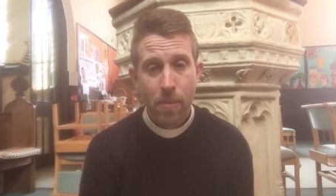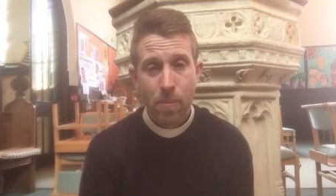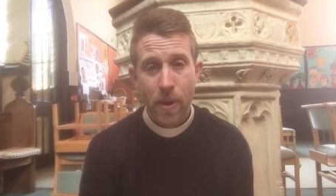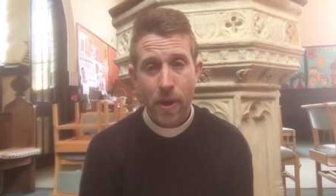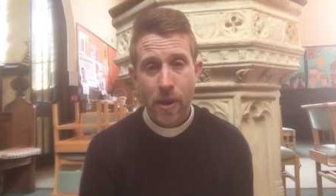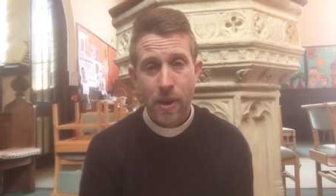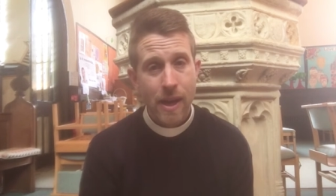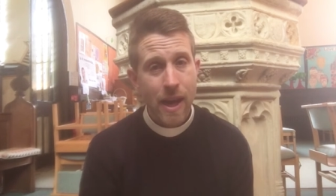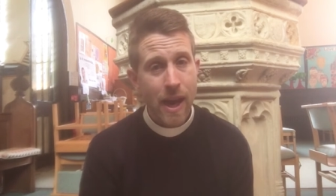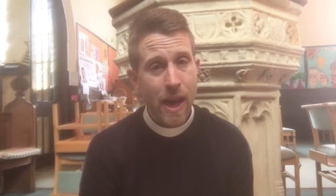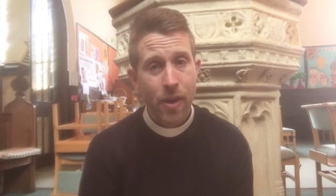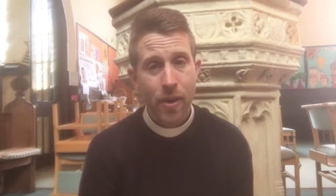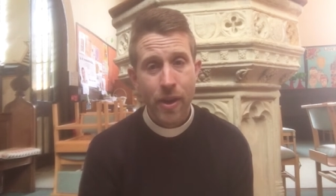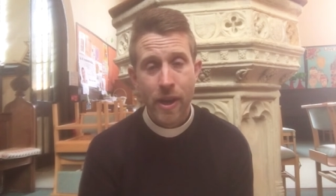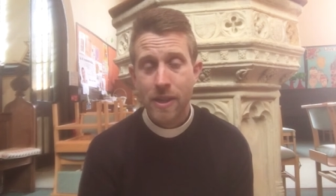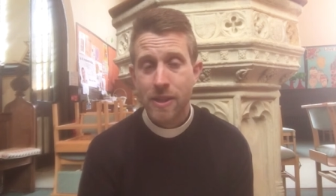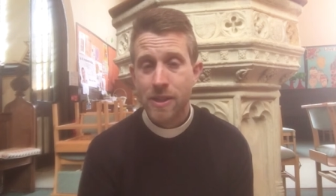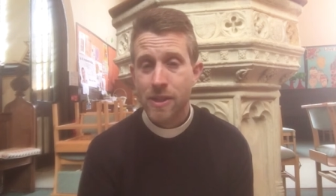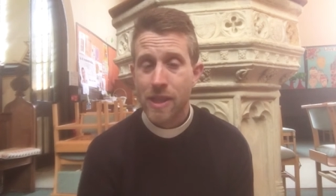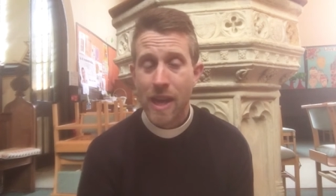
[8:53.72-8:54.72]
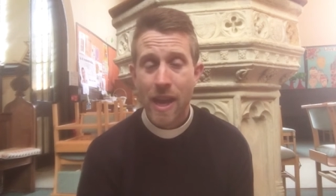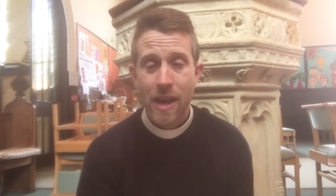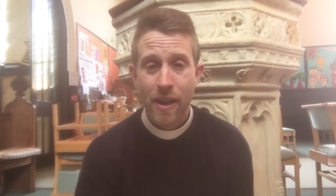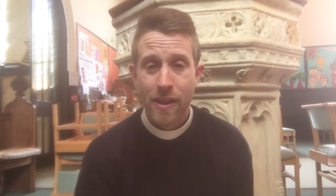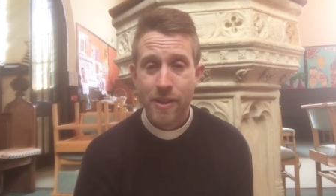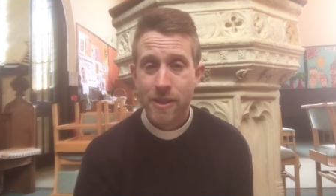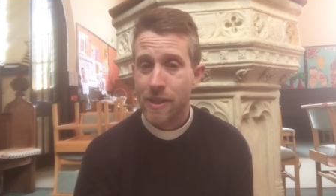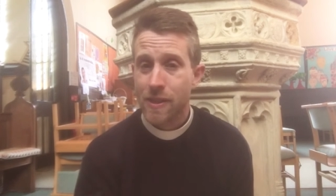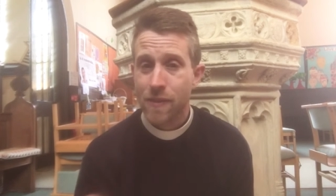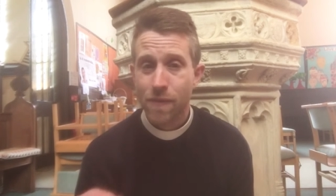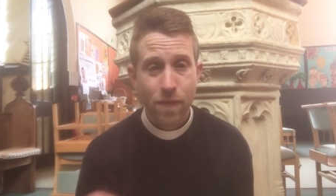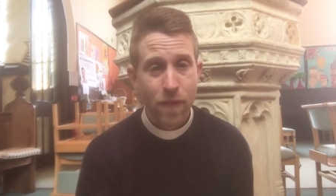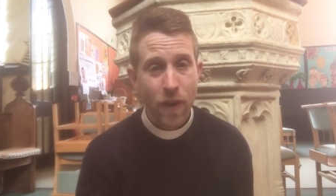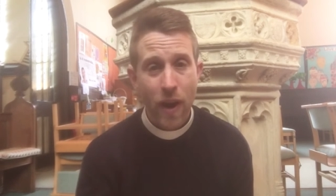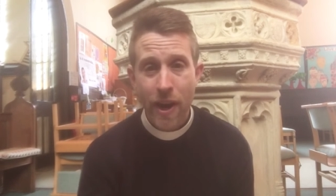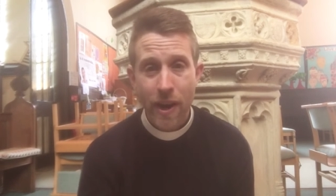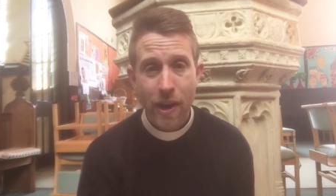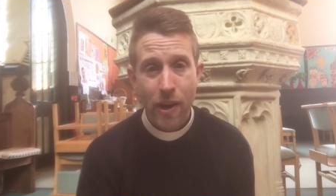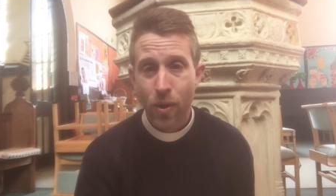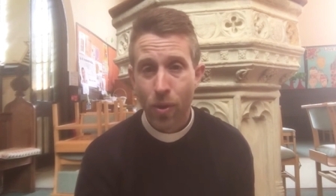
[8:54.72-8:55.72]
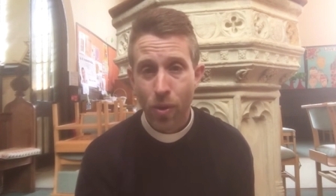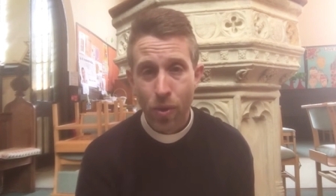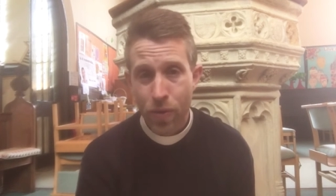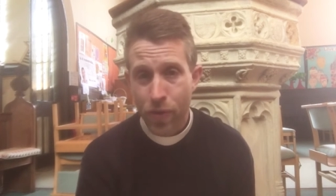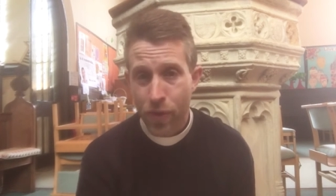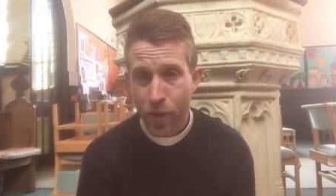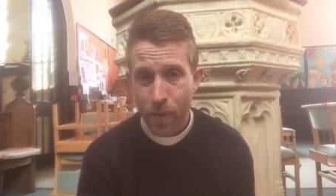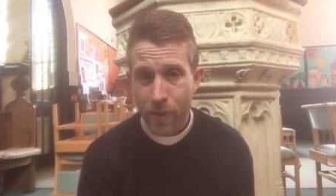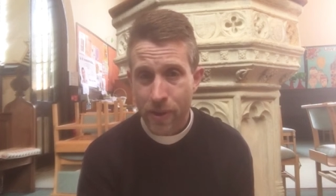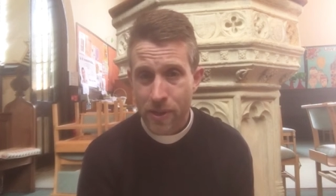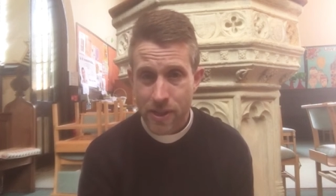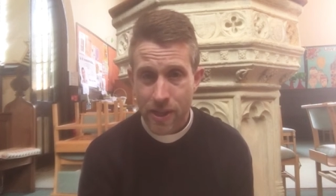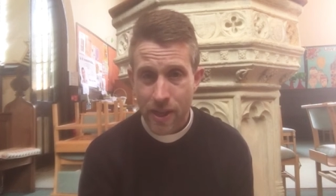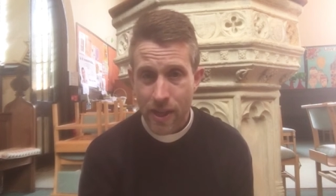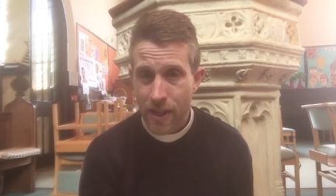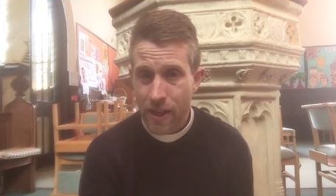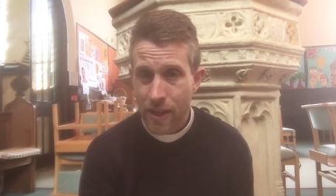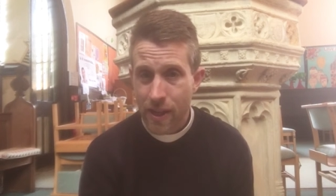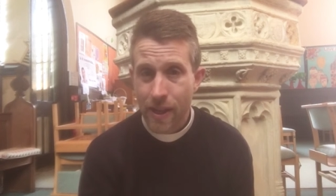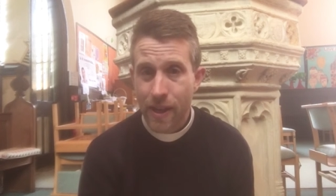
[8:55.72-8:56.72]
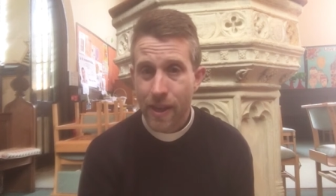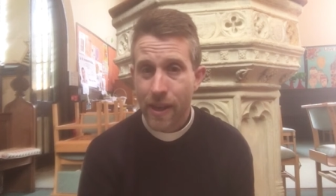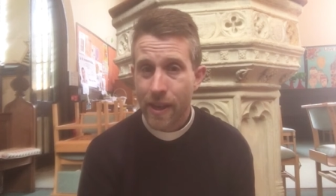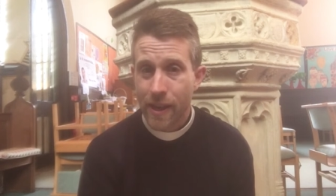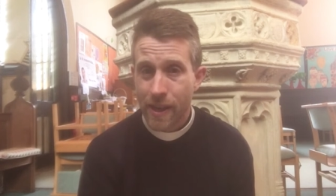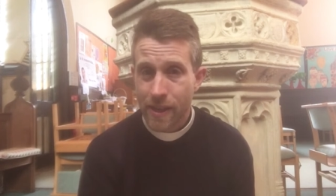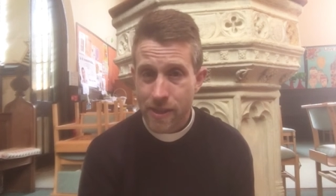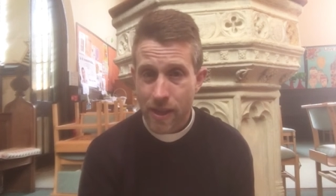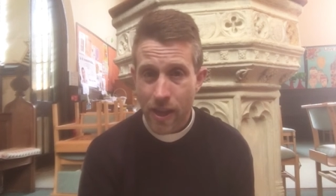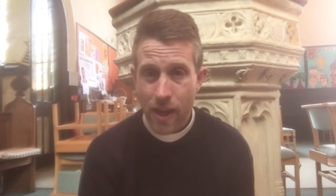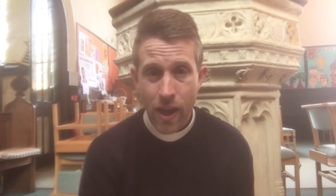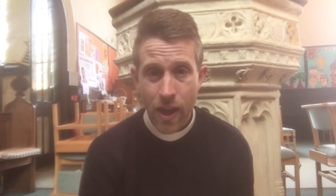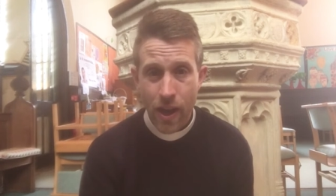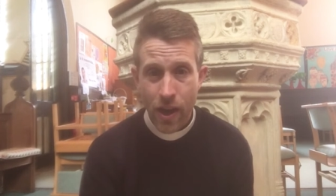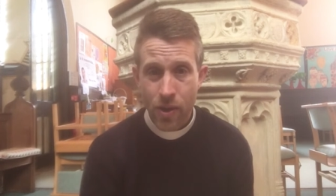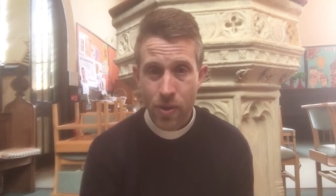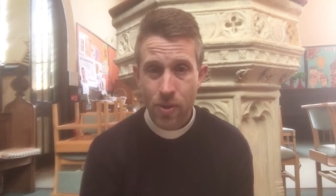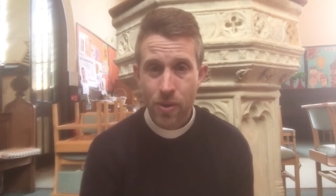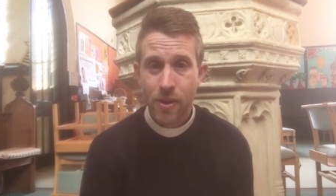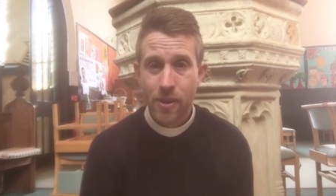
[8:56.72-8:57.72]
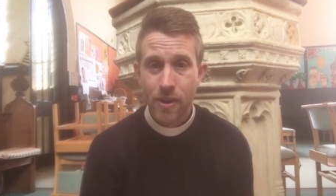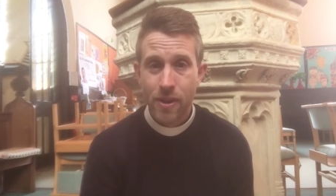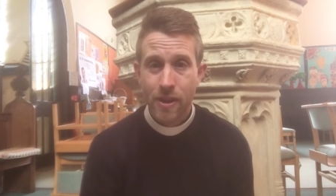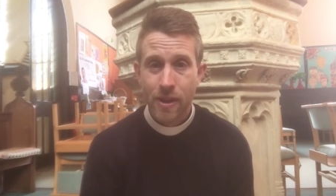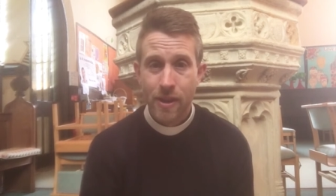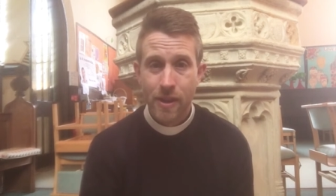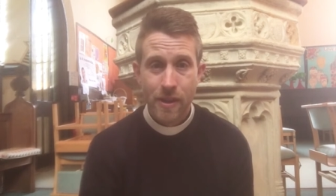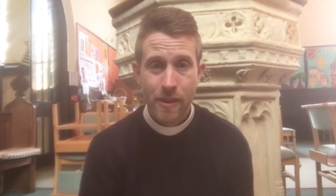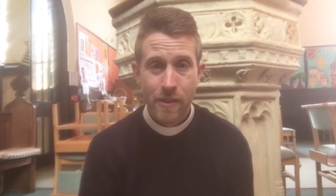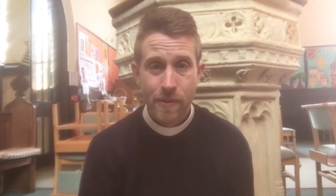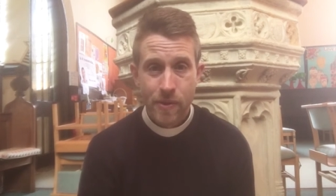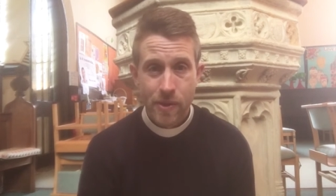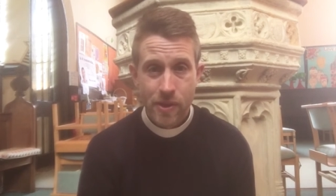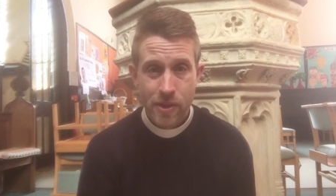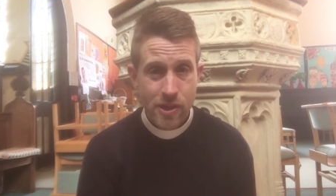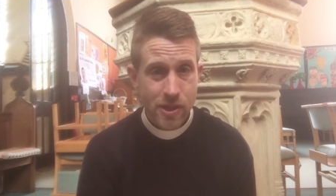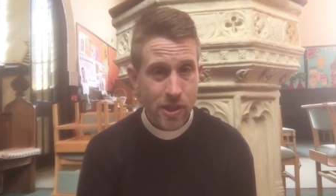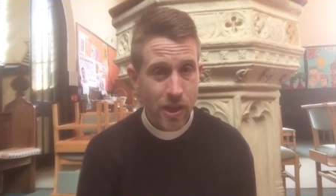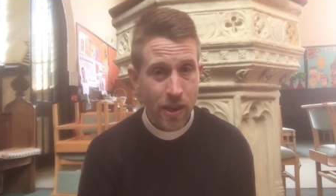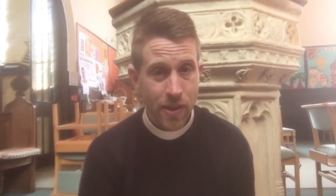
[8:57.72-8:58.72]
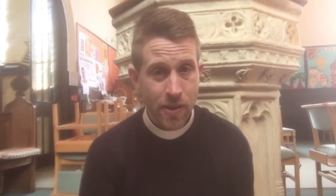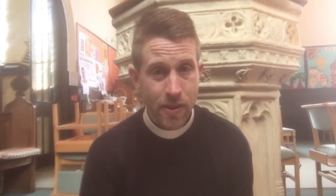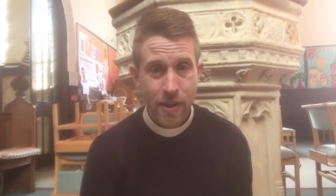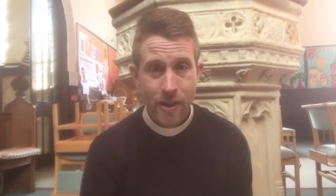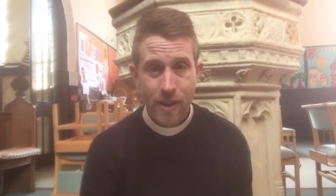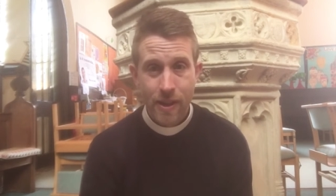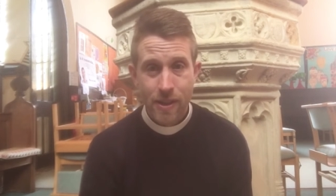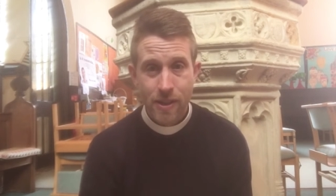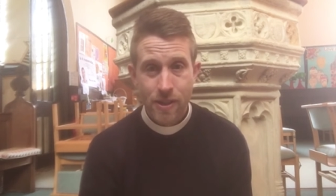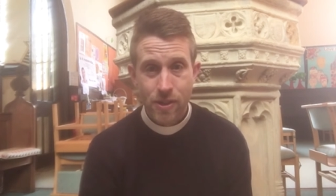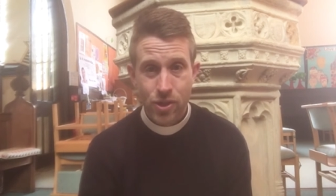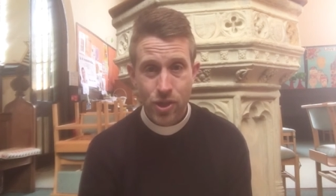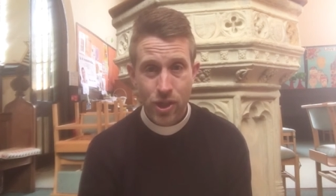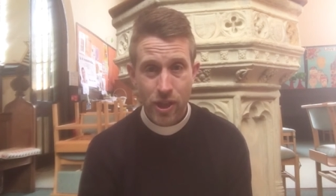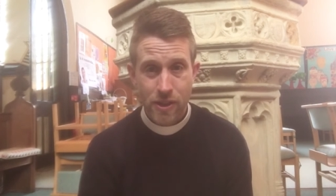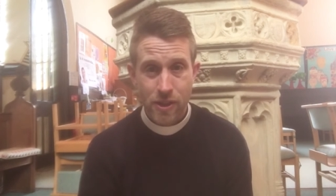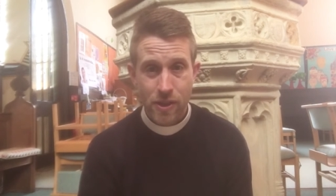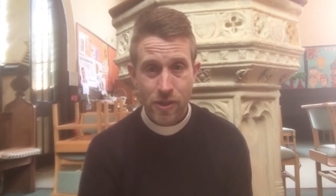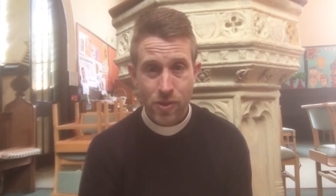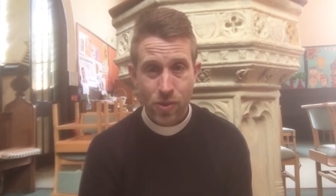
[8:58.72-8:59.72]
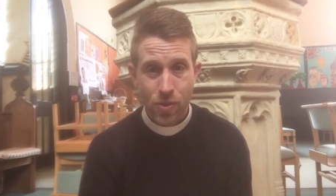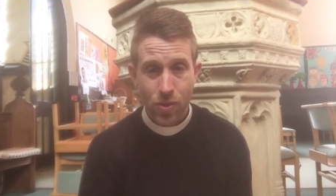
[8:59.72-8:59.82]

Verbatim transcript: But now he's sent us his final authority, his own Son, Jesus